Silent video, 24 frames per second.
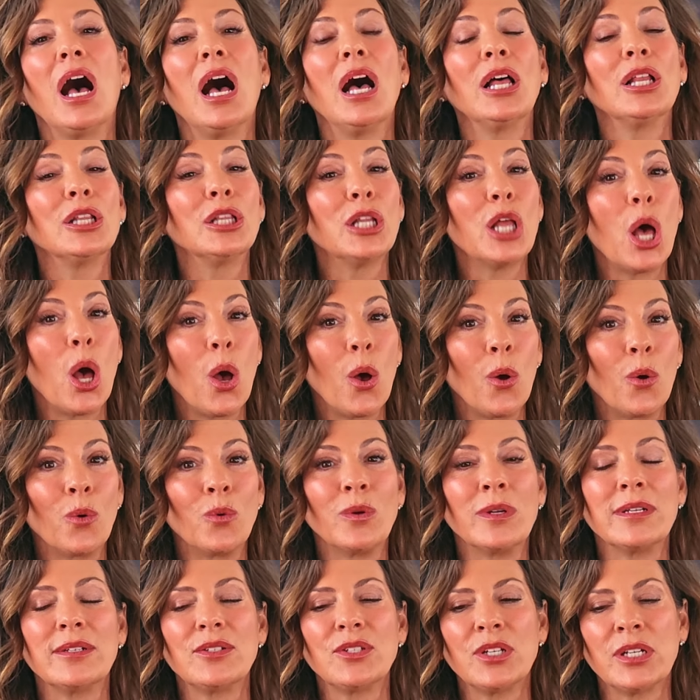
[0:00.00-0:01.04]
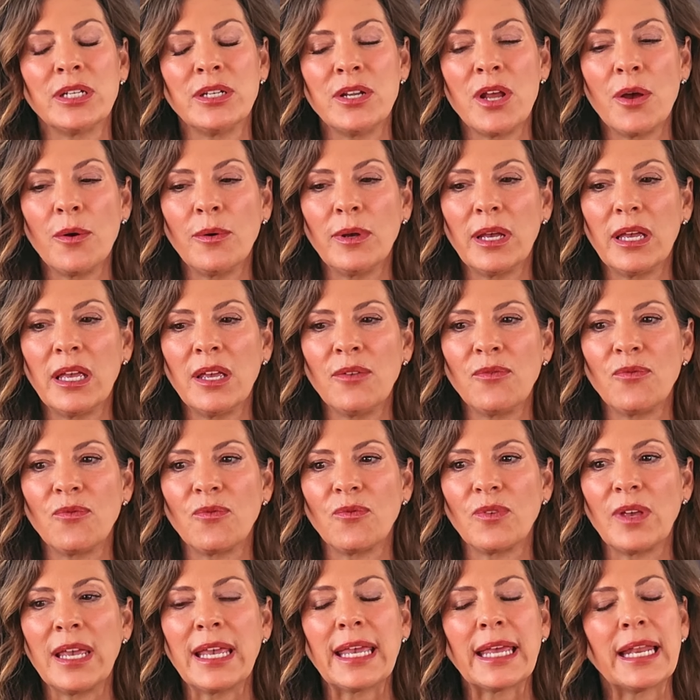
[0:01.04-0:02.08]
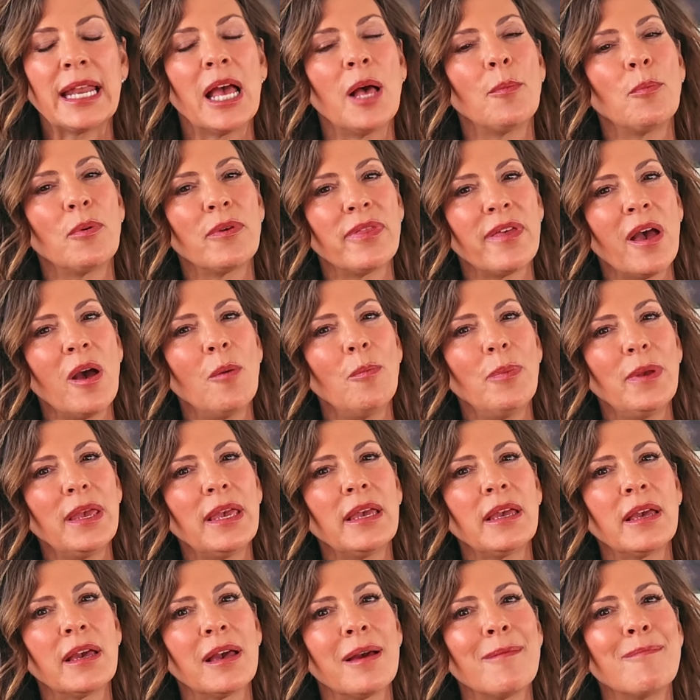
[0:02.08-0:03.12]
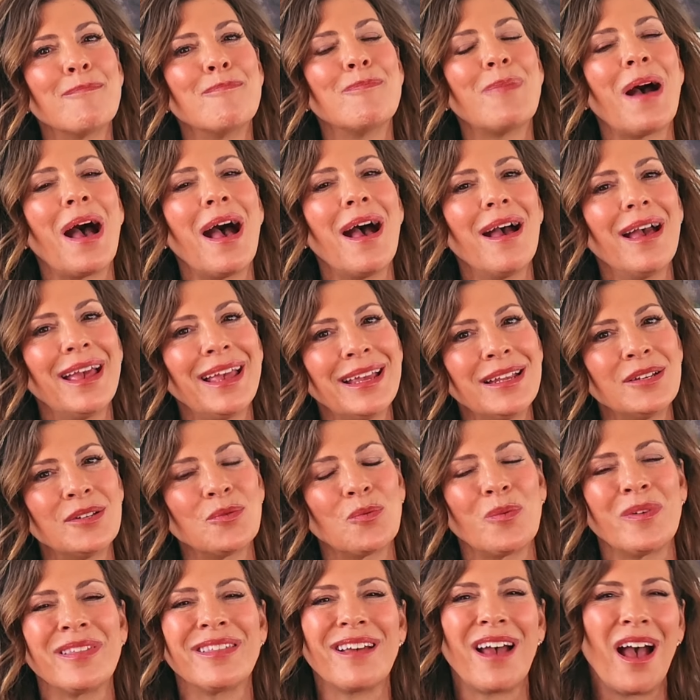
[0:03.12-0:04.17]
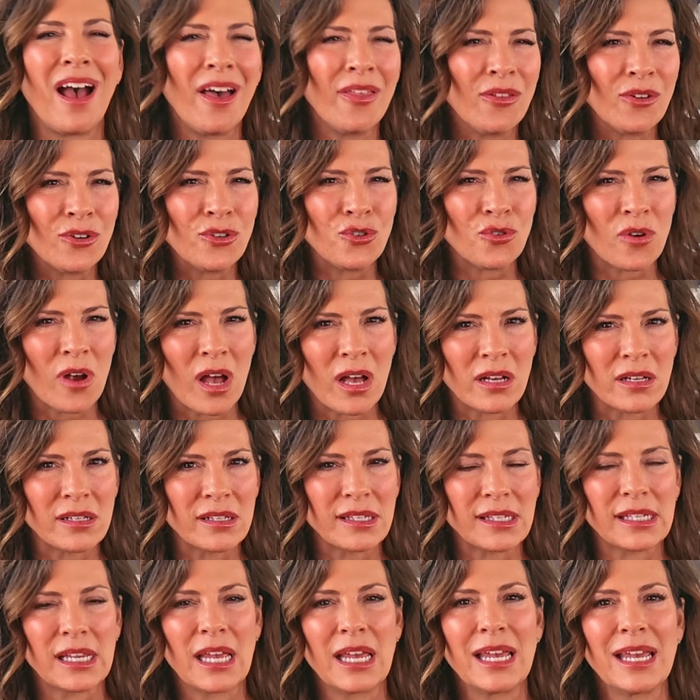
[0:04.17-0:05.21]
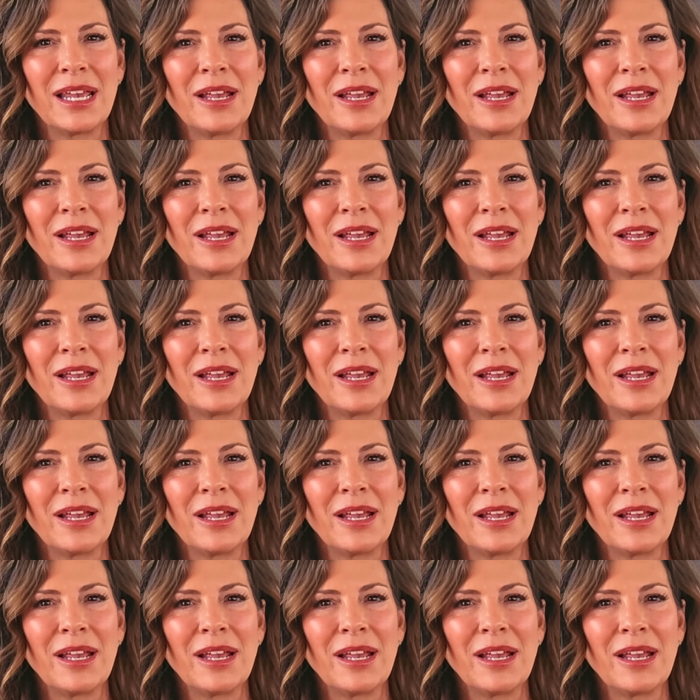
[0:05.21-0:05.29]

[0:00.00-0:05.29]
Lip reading: alone to know if it can help without being combined with other drugs.